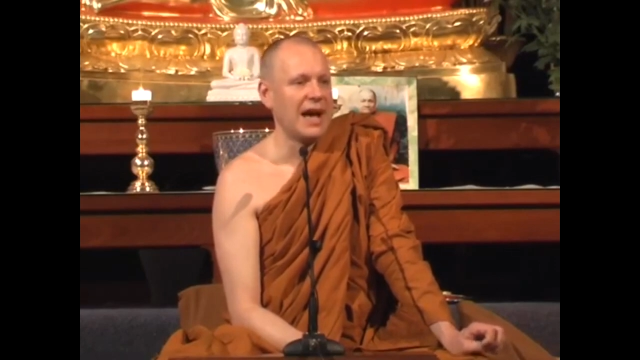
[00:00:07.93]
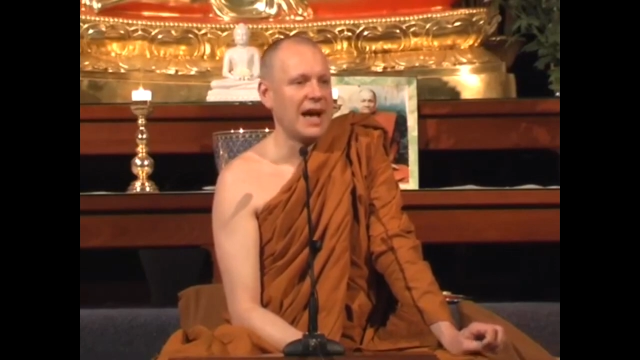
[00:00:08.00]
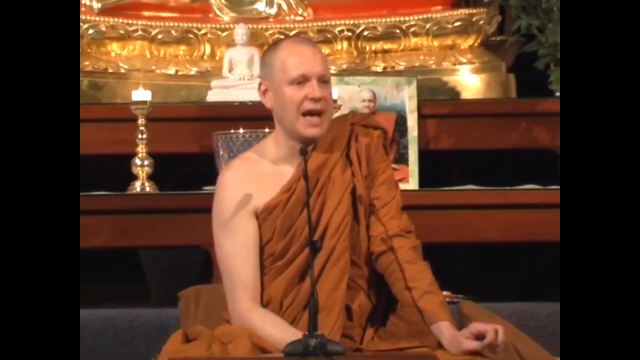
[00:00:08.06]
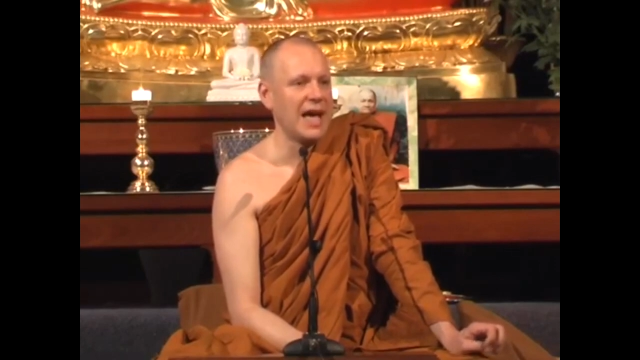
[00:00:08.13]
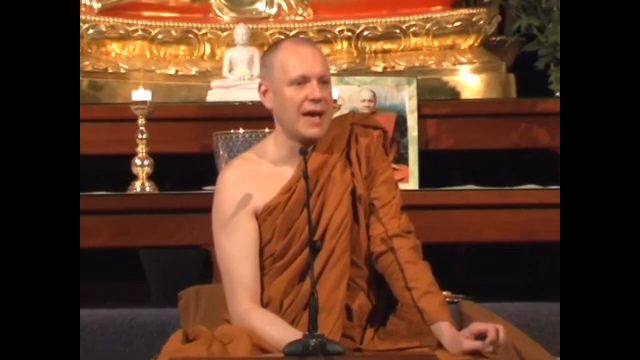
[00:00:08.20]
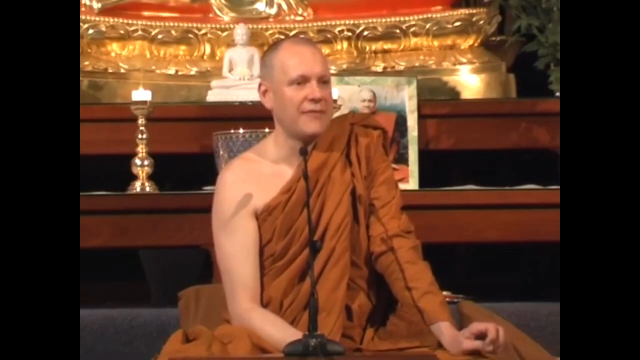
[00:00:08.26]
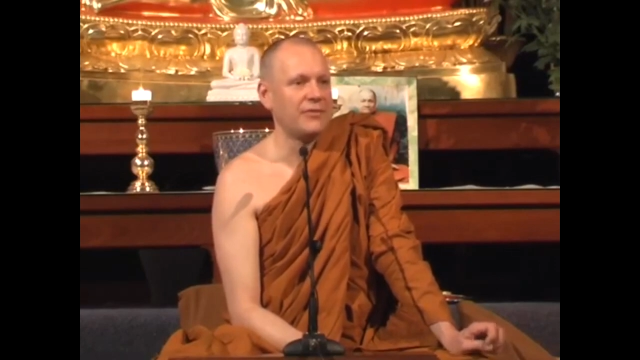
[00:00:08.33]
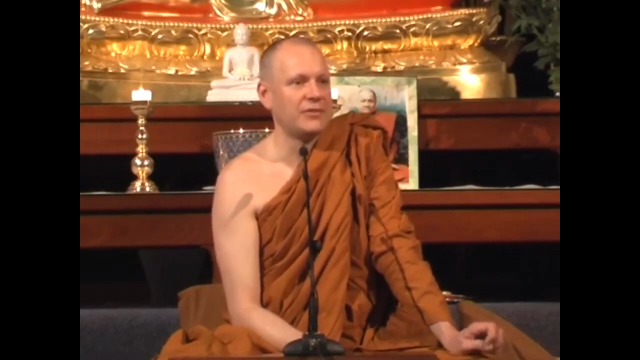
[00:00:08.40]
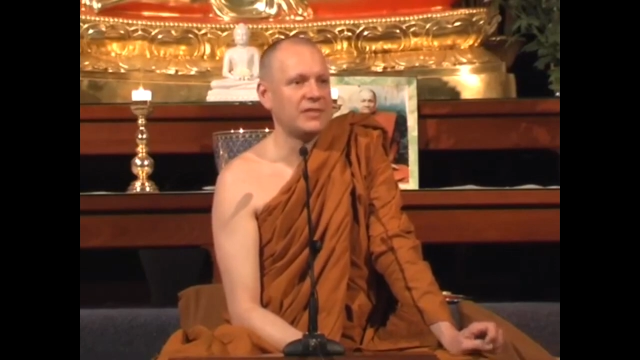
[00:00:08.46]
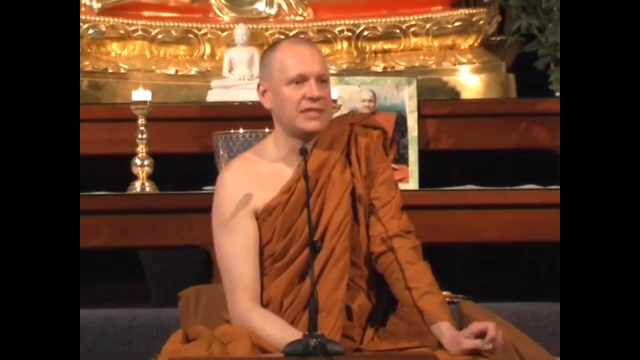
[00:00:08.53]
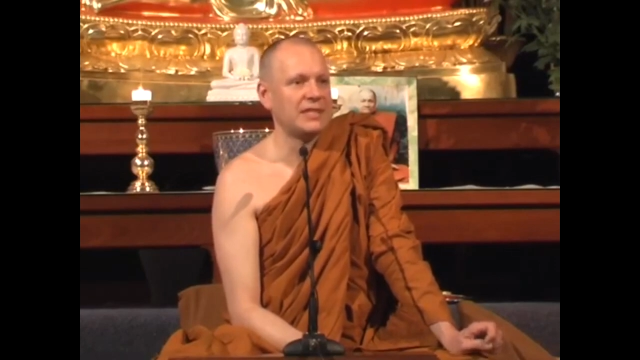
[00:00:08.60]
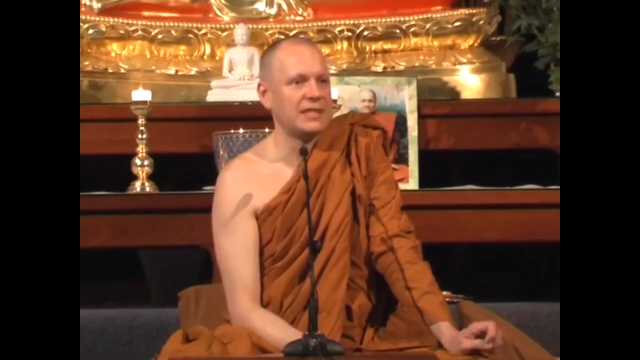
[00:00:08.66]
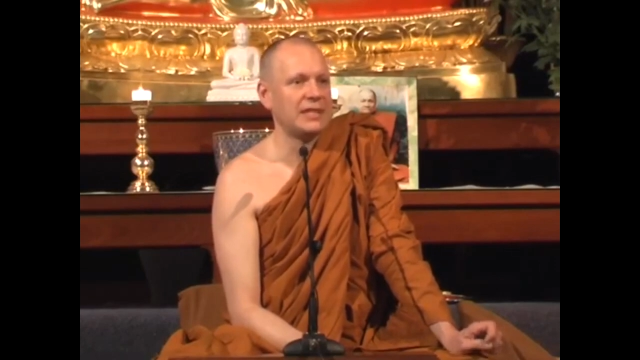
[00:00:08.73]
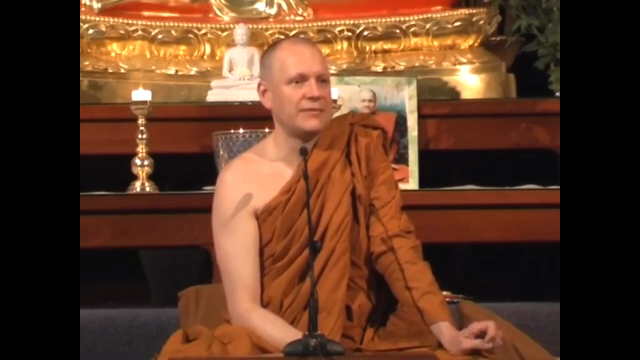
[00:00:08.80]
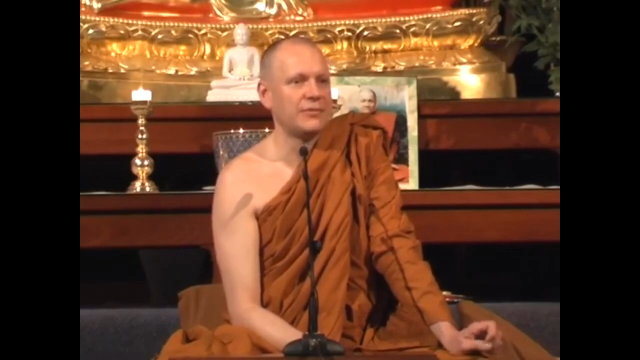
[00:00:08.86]
I have to
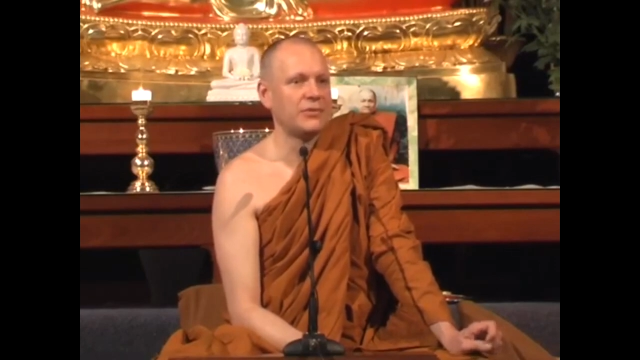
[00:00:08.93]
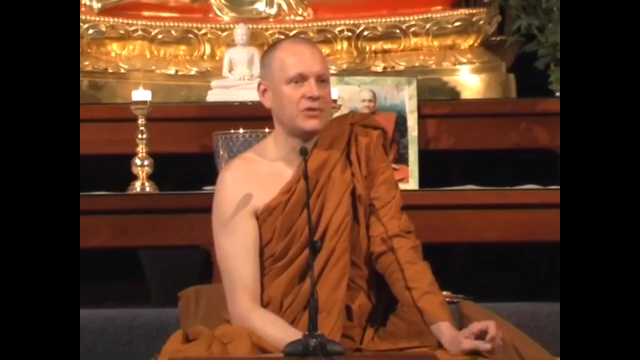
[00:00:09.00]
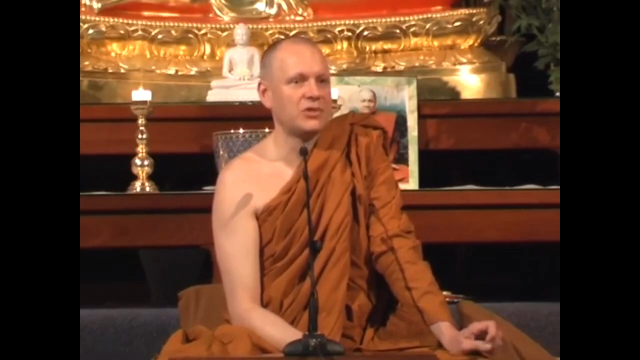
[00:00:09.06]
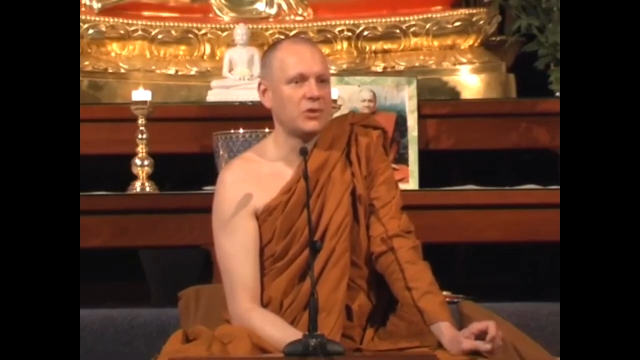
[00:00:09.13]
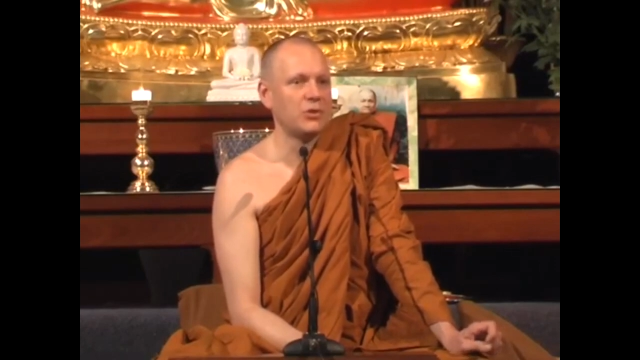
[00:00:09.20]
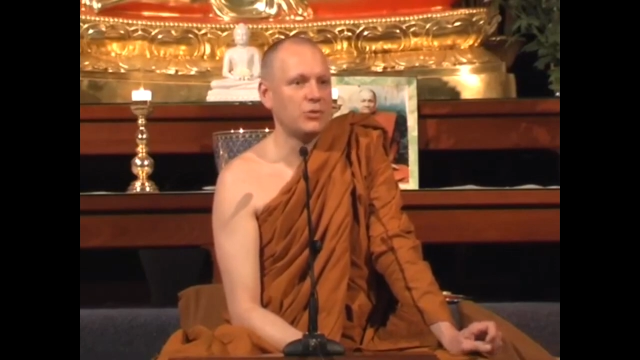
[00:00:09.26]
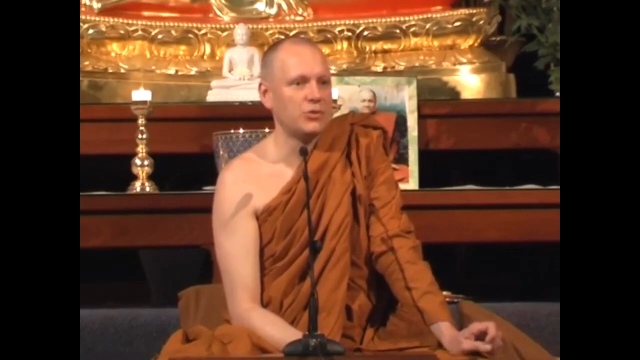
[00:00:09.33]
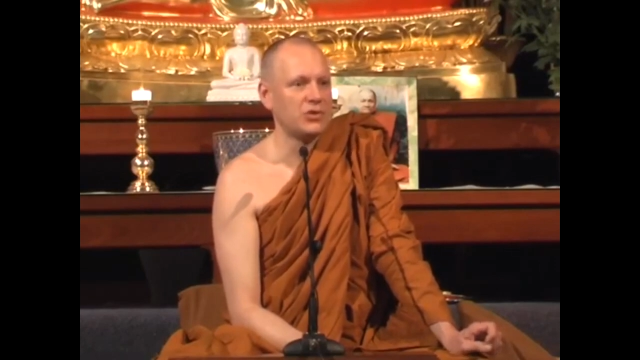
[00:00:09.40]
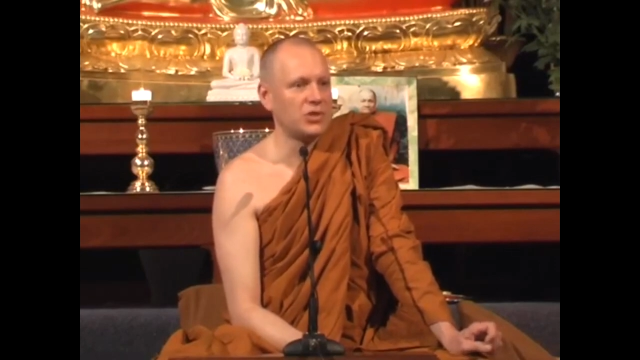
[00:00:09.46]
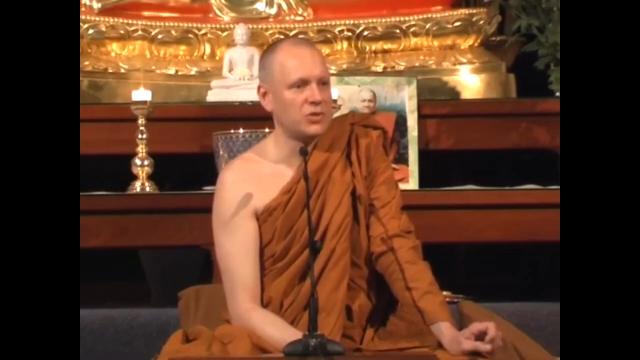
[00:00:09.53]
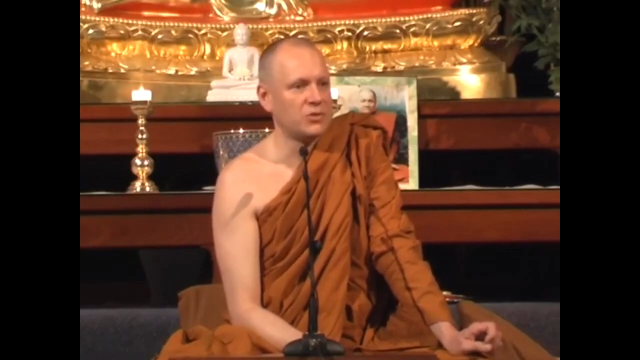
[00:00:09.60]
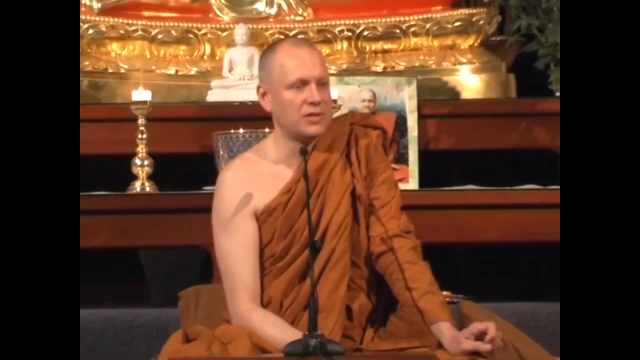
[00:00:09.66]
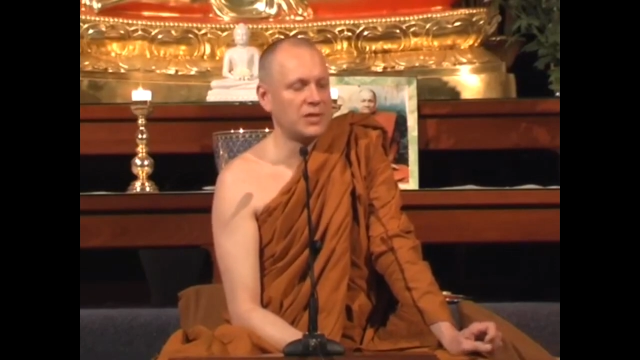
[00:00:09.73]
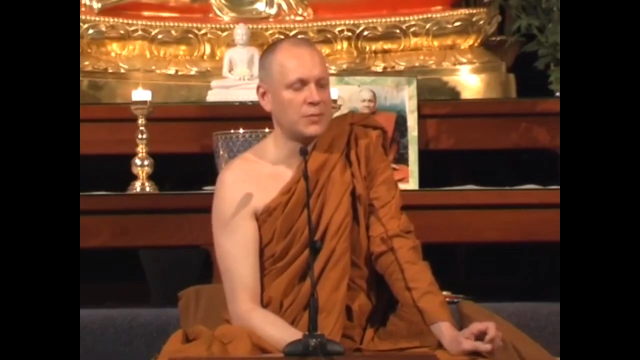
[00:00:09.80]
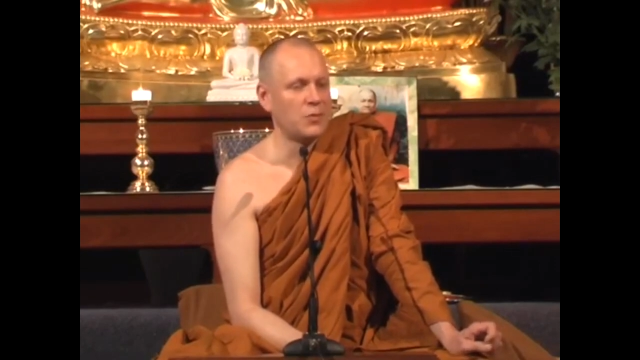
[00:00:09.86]
seek for a solution
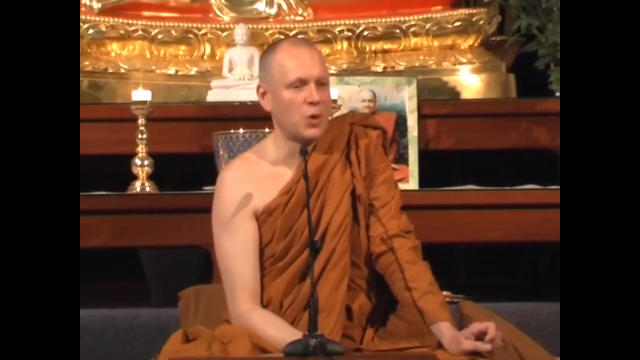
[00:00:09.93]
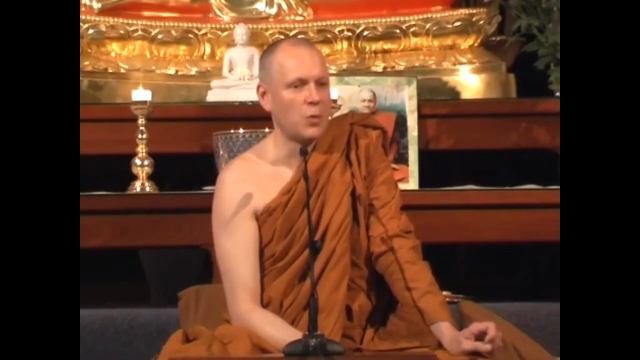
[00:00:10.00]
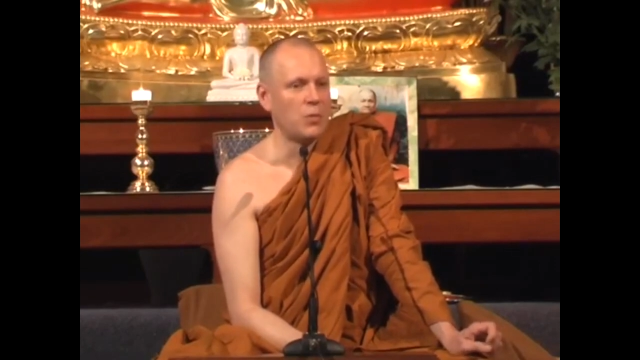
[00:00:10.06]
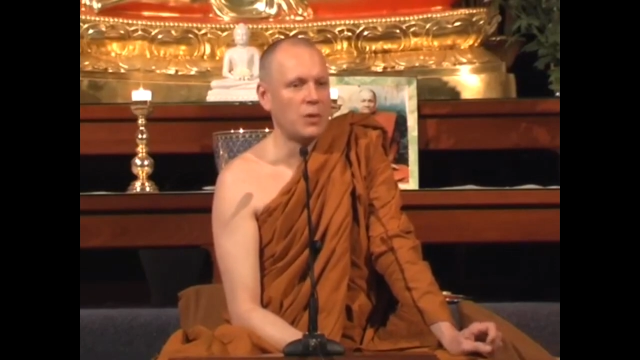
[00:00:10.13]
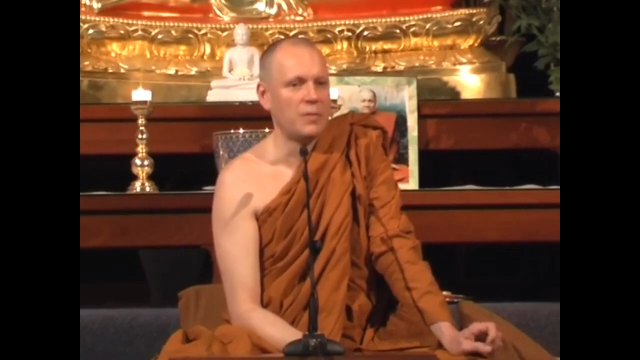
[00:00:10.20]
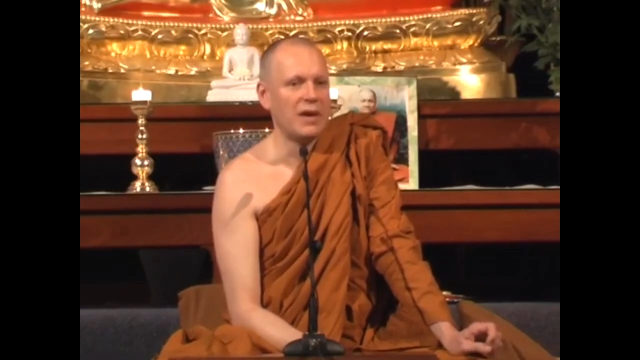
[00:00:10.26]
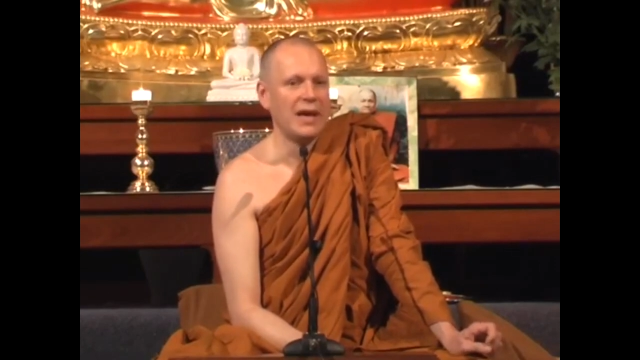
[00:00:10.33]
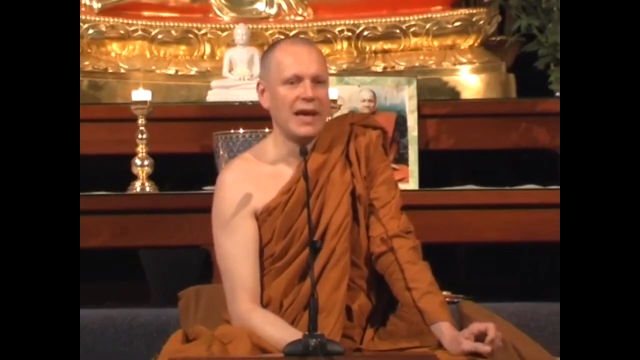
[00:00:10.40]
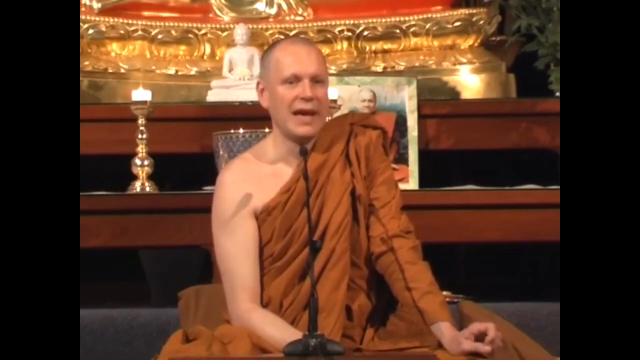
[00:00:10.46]
to this problem.